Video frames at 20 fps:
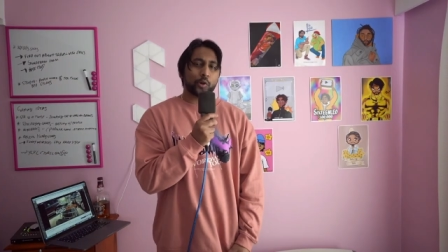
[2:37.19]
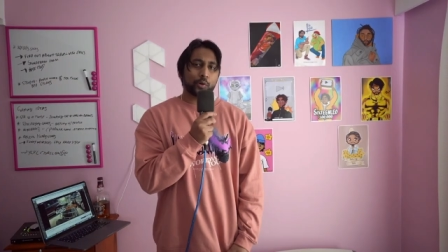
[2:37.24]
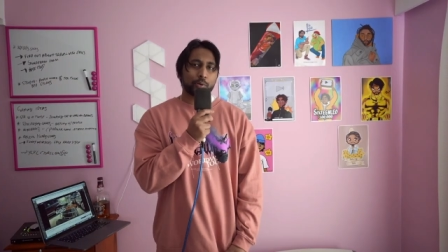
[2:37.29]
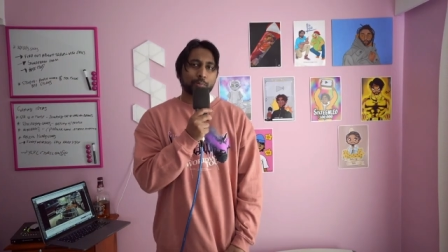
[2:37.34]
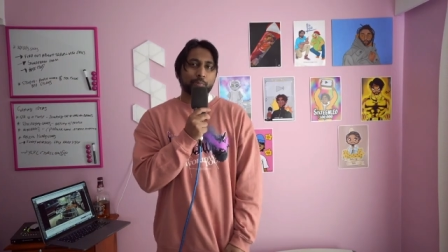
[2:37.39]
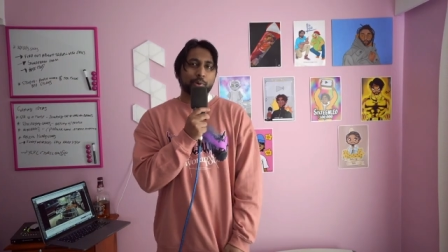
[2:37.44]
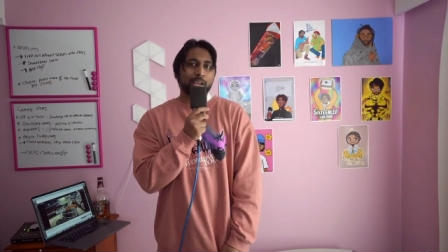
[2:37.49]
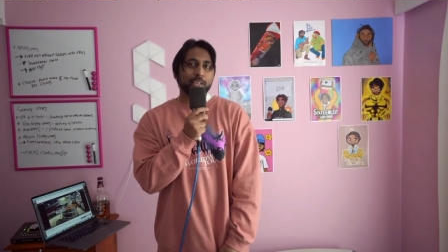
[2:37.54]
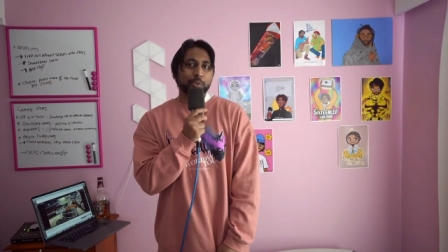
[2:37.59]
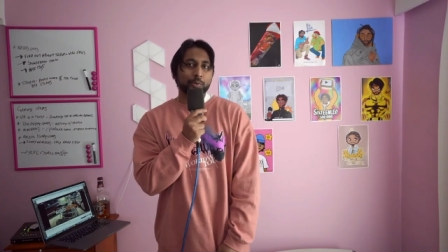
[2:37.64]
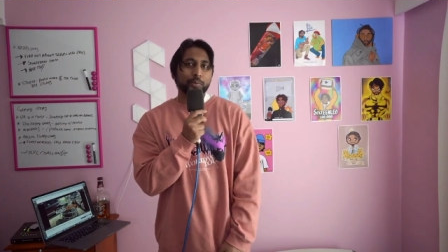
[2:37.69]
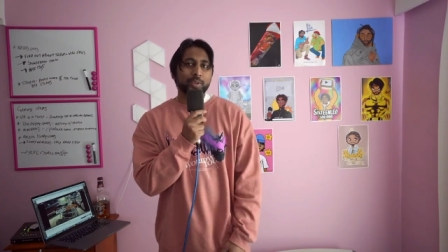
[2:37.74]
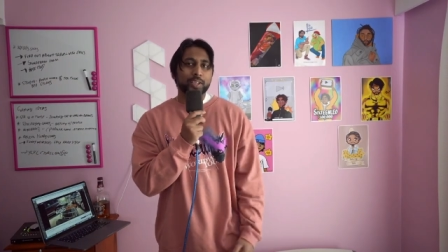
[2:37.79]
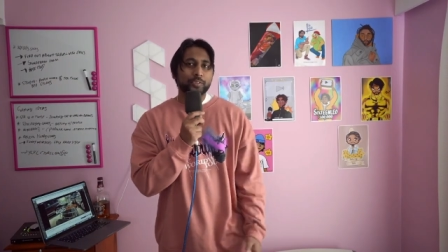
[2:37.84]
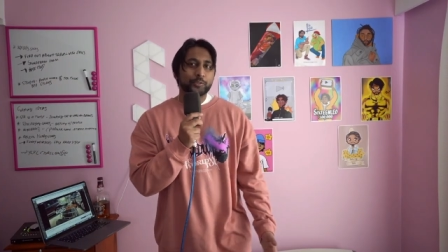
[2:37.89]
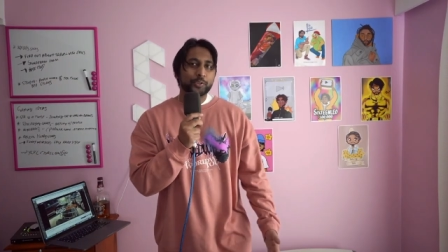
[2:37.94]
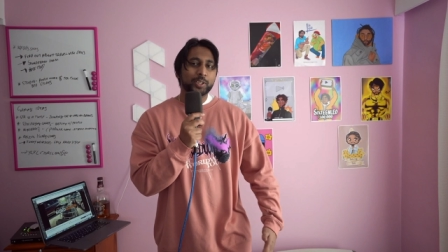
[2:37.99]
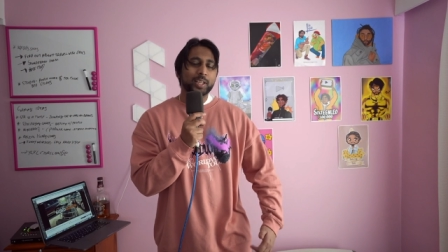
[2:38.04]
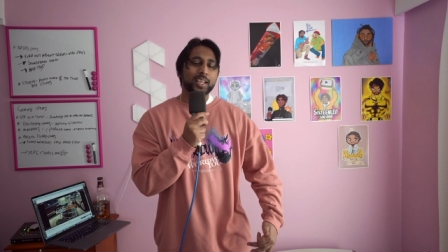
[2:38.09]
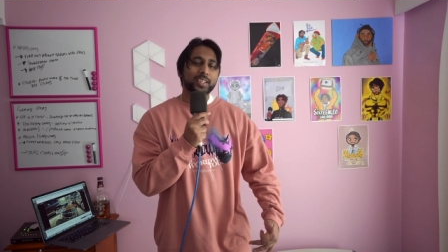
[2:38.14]
Oh, and by the way,
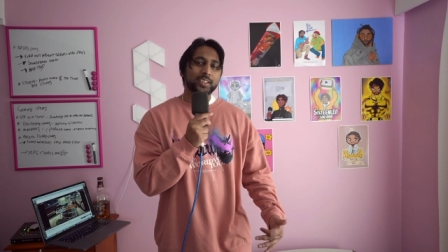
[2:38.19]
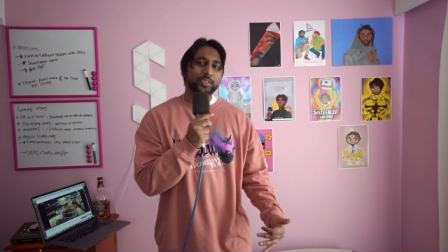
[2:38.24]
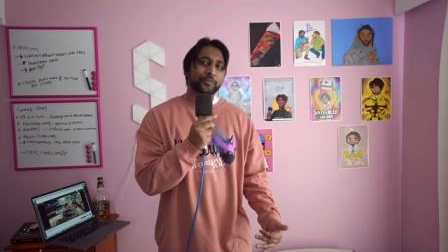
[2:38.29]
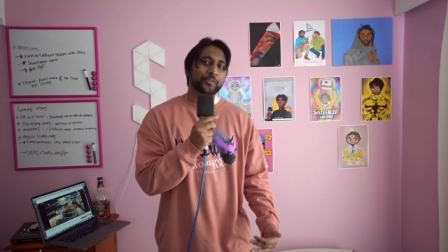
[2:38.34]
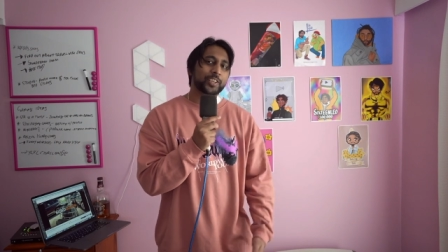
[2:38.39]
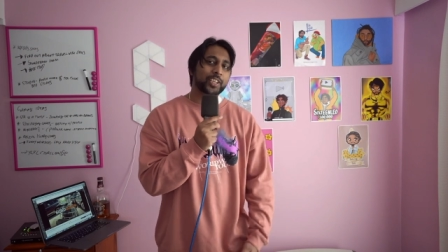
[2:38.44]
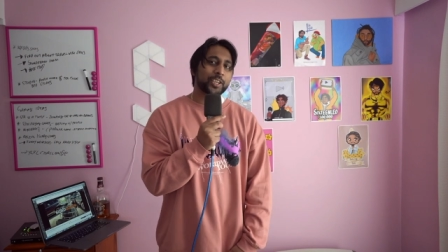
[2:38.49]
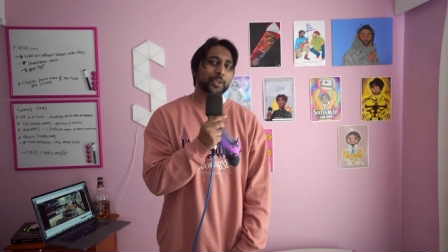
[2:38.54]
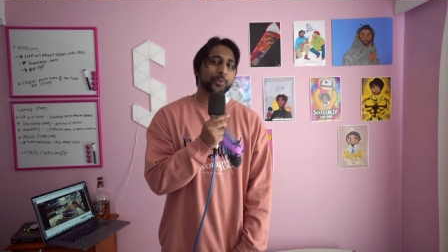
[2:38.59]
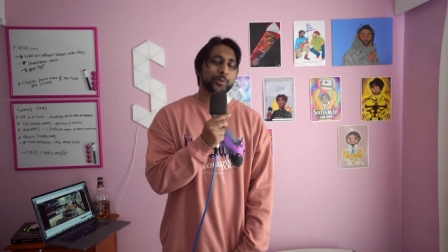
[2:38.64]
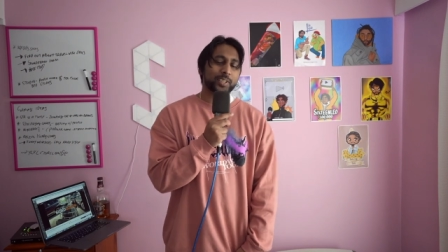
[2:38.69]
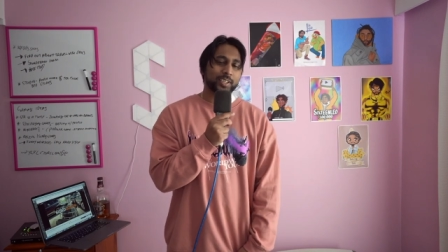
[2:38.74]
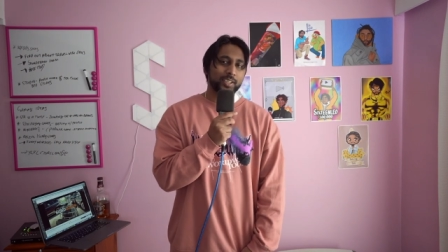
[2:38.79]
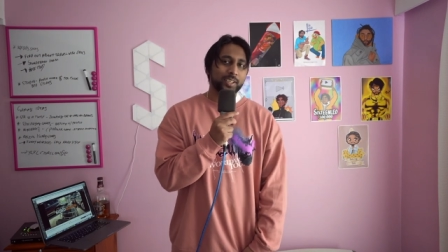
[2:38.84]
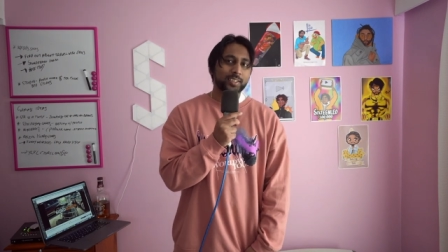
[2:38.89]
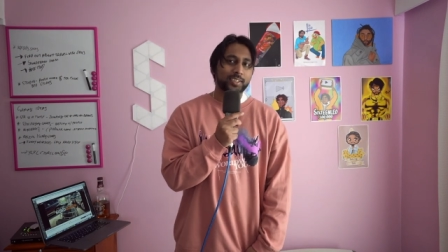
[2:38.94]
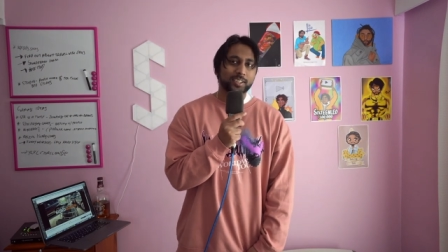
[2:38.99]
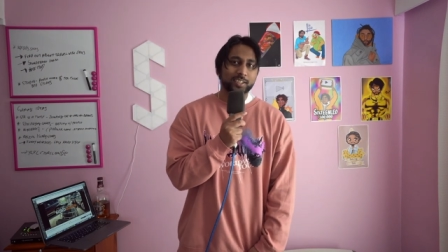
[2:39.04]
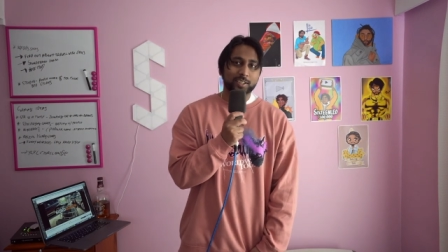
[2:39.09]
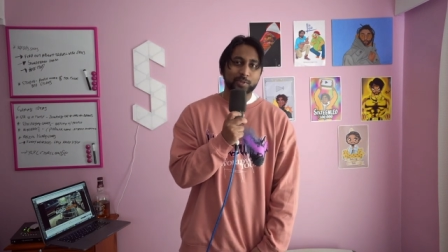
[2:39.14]
if you like the video, then
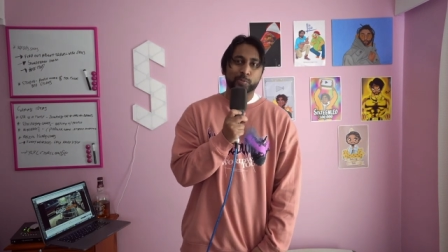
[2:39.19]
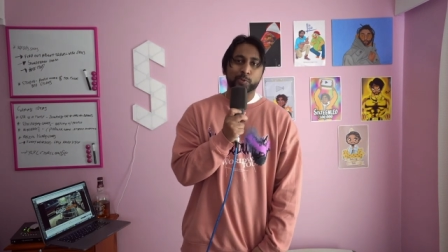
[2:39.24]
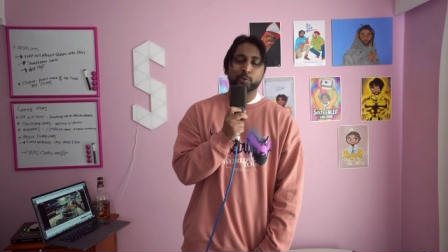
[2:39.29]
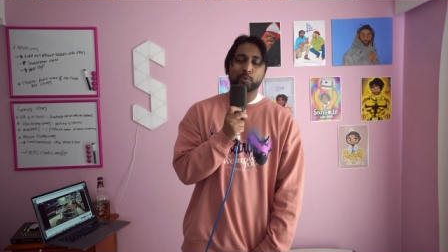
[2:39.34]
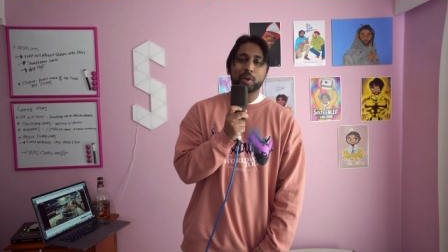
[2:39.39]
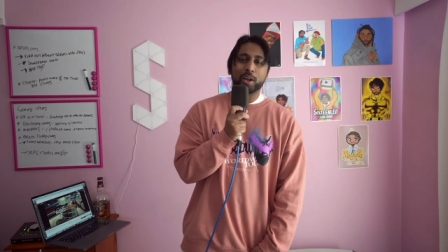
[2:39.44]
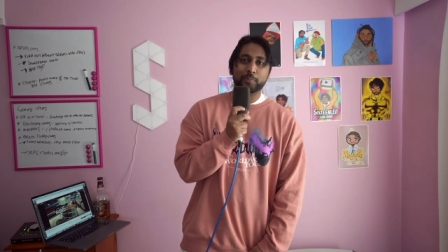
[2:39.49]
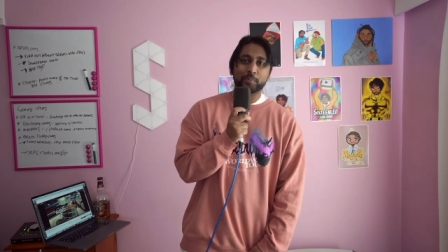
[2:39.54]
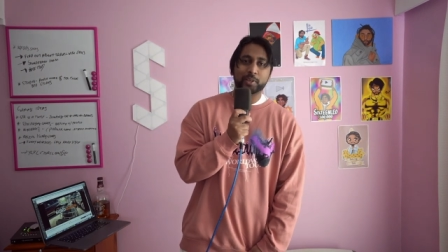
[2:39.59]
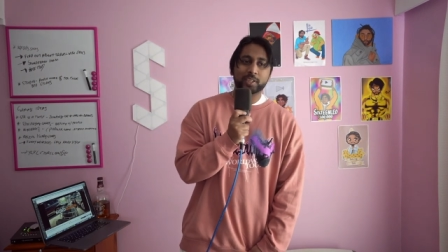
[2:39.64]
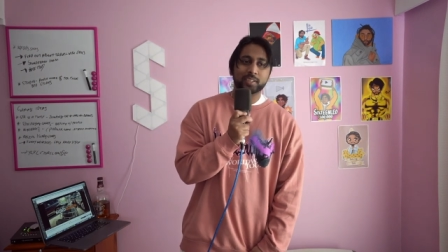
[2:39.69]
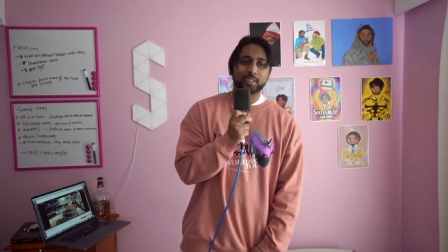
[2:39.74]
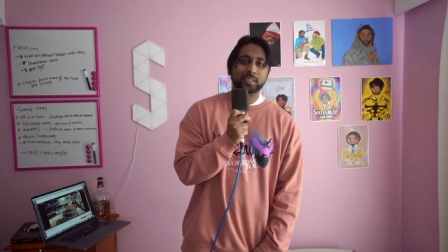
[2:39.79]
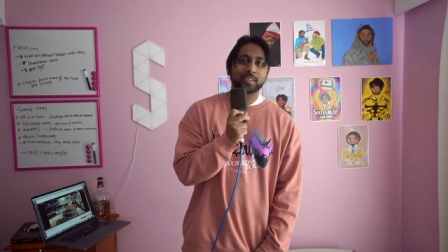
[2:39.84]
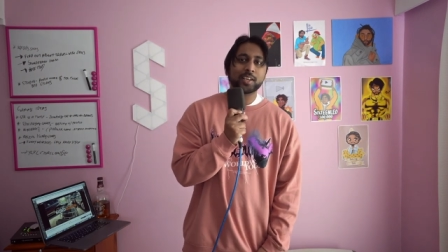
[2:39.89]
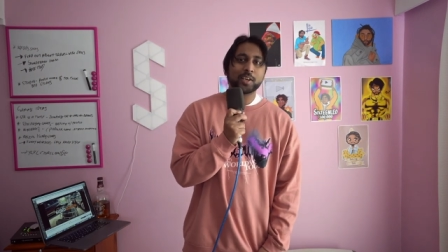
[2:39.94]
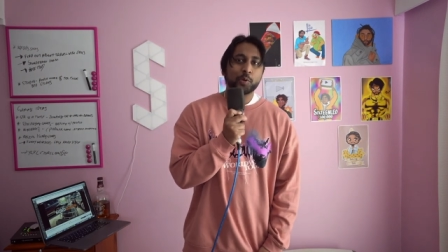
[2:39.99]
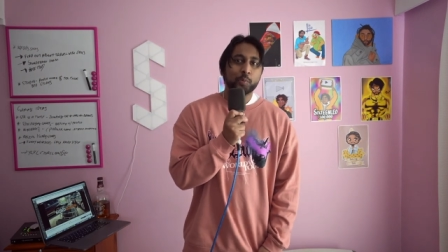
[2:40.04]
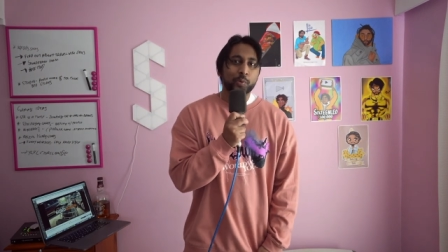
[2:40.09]
hit the subscribe button.